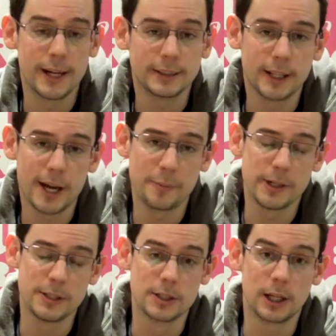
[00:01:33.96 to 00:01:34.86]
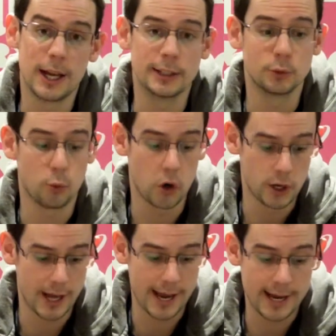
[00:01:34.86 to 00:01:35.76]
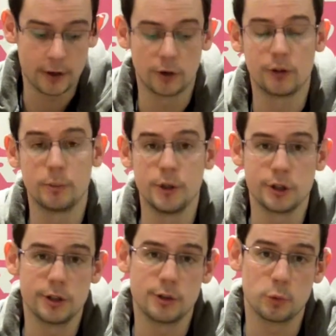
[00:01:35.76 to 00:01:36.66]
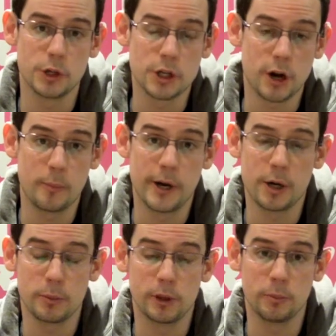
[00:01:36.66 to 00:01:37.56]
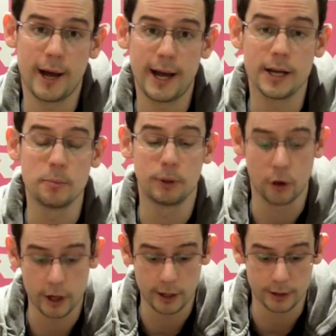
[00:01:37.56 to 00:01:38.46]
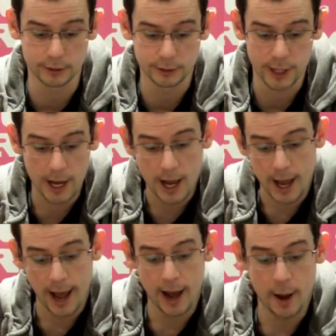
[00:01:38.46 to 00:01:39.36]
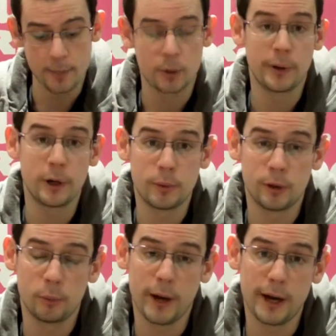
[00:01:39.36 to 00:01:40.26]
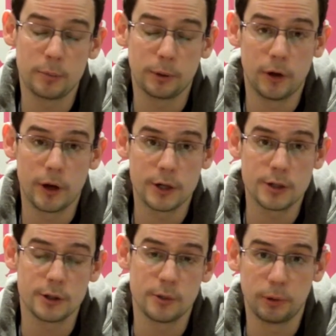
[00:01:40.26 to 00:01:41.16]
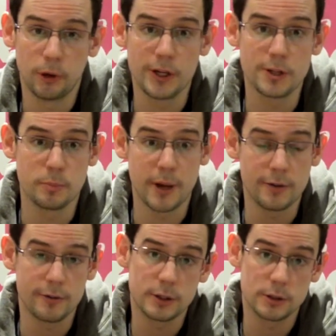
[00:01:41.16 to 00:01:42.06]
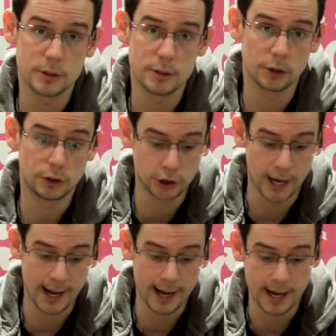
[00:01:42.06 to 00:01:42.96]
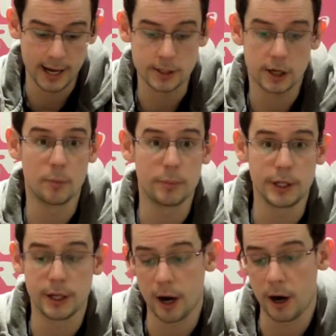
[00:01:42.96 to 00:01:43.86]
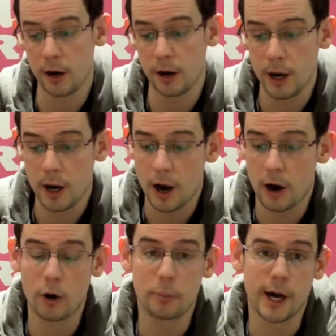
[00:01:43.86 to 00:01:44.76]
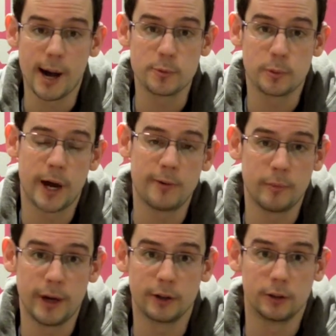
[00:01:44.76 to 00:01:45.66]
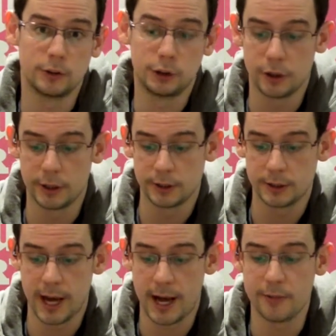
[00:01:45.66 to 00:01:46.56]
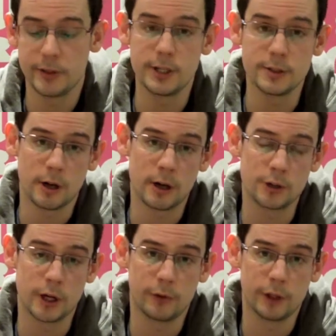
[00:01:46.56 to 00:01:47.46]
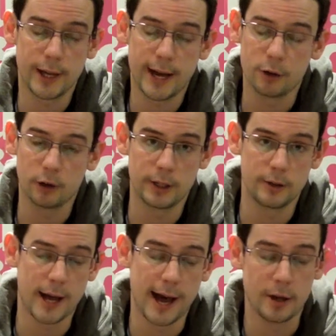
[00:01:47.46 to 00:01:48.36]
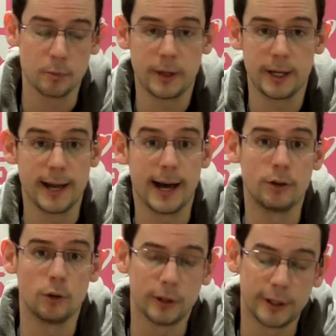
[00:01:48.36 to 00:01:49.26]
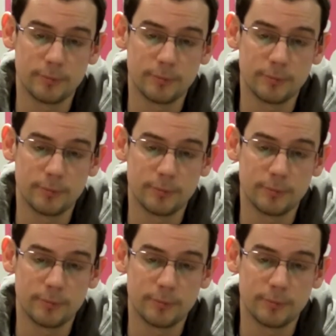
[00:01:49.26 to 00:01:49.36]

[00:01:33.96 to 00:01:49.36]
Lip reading: next type is Class 1A contributions, which are payable by employers. They're payable by employers and employees' benefits, such as a company car or perhaps private medical insurance, and these are generally calculated and paid annually.